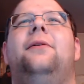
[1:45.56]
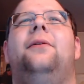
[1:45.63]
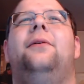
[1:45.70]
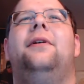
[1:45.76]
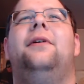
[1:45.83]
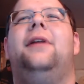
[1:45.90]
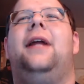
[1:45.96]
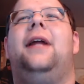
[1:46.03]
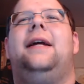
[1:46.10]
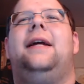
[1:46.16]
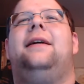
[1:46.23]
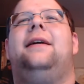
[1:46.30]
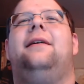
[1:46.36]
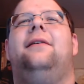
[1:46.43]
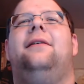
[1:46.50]

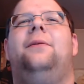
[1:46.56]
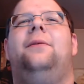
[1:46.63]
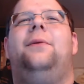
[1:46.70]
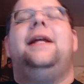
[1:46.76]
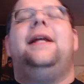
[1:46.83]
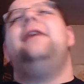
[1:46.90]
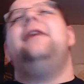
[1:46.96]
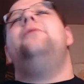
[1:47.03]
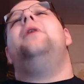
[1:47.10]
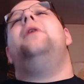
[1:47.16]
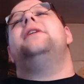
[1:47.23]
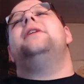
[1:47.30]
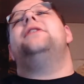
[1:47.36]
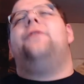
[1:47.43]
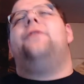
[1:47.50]
Like, when he won
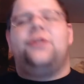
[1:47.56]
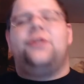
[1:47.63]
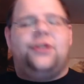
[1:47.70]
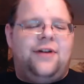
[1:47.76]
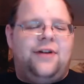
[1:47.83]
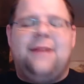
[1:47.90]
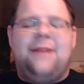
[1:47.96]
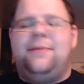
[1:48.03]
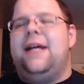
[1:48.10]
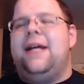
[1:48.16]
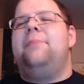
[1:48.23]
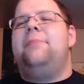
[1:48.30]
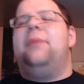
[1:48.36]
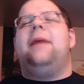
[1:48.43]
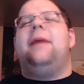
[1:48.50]
his first Grammy,
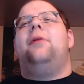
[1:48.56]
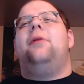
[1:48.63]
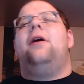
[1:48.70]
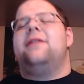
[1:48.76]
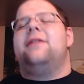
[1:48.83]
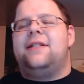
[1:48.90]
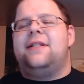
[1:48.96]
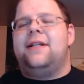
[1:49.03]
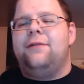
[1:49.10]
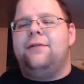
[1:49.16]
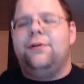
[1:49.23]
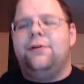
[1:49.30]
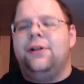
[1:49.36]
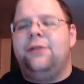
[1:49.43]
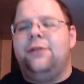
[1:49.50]
hip-hop artists didn't
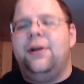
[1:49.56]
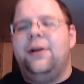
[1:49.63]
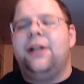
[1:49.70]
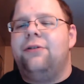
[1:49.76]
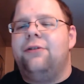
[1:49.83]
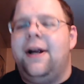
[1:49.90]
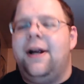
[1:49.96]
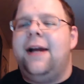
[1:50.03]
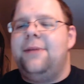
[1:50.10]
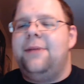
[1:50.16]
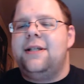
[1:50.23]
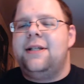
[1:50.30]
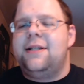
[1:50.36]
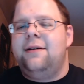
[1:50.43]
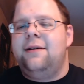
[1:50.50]
really win
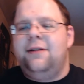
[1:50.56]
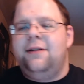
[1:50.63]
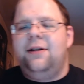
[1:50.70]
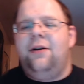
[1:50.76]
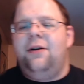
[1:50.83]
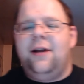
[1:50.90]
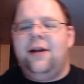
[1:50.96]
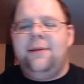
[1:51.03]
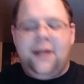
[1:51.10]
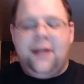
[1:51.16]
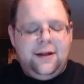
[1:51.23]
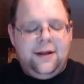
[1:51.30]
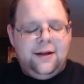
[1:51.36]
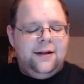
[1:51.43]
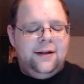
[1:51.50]
Grammys. You know what I mean?
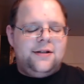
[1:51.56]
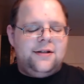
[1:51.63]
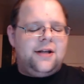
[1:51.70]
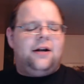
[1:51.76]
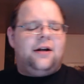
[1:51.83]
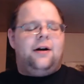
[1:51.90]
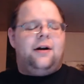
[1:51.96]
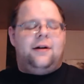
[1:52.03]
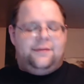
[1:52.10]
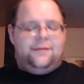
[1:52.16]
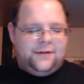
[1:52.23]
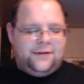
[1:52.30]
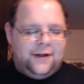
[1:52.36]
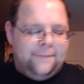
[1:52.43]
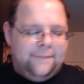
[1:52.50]
It's unheard of.
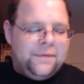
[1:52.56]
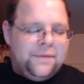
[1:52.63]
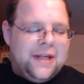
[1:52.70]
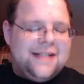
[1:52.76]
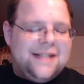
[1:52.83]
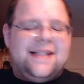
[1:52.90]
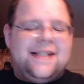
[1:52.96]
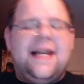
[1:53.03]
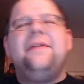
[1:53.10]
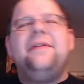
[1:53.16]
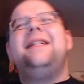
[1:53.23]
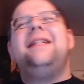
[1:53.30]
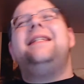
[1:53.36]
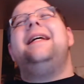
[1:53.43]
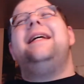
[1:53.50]

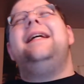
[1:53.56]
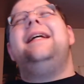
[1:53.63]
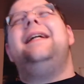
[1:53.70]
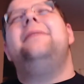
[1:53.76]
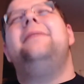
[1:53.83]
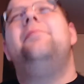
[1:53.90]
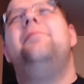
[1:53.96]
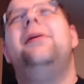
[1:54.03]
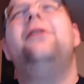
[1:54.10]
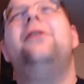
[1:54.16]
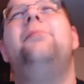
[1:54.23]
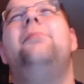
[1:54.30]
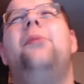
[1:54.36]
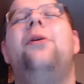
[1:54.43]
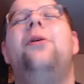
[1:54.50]
17
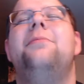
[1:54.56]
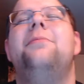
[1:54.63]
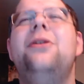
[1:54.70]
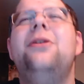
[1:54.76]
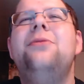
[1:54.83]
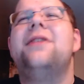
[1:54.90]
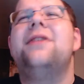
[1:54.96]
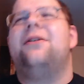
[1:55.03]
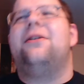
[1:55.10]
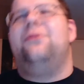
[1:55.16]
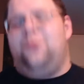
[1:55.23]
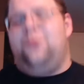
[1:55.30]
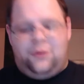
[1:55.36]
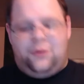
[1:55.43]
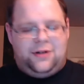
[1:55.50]
Billboard Music
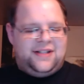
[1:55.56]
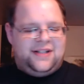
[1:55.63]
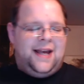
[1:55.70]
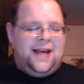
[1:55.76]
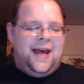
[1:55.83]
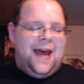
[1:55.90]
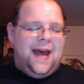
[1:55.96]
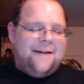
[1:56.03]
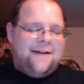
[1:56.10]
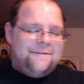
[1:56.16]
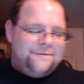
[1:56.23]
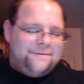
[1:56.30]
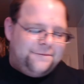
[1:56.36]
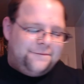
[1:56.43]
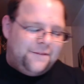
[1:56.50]
Awards,
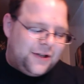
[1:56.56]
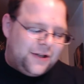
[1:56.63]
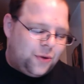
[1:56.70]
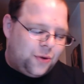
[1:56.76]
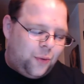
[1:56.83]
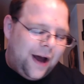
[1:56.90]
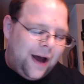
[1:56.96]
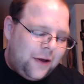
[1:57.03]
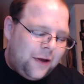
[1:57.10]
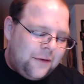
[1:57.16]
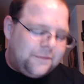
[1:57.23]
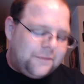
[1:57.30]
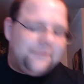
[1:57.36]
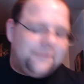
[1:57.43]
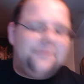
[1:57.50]
12
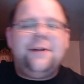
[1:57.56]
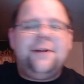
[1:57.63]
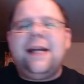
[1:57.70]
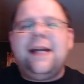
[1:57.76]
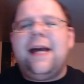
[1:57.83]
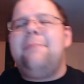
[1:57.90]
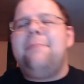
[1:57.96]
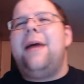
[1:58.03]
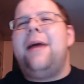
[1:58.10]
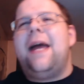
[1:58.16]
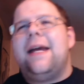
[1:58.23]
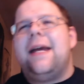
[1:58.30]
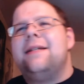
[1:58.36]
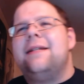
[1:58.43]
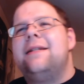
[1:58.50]

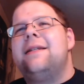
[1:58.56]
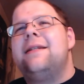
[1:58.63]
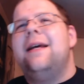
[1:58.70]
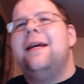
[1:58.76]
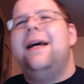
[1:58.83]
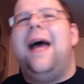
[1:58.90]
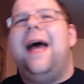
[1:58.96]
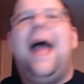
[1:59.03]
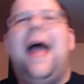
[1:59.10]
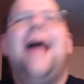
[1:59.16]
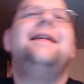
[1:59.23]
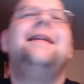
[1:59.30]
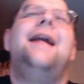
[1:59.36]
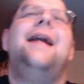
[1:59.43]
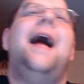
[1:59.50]
VMAs, and
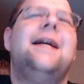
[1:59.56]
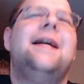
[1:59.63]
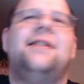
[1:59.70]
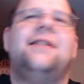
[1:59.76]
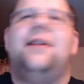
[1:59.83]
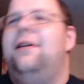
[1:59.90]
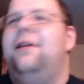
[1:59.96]
an Oscar.